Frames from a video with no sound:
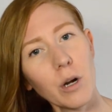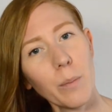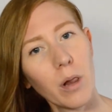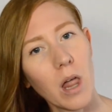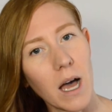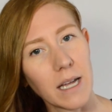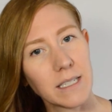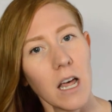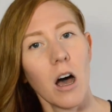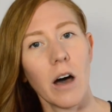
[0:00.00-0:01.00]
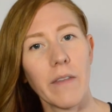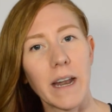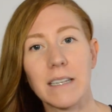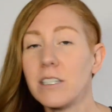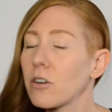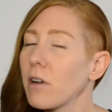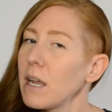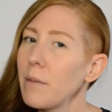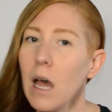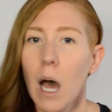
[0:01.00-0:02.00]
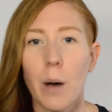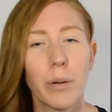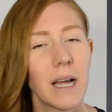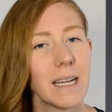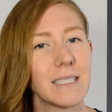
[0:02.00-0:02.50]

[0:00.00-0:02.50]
applies on that Instagram applies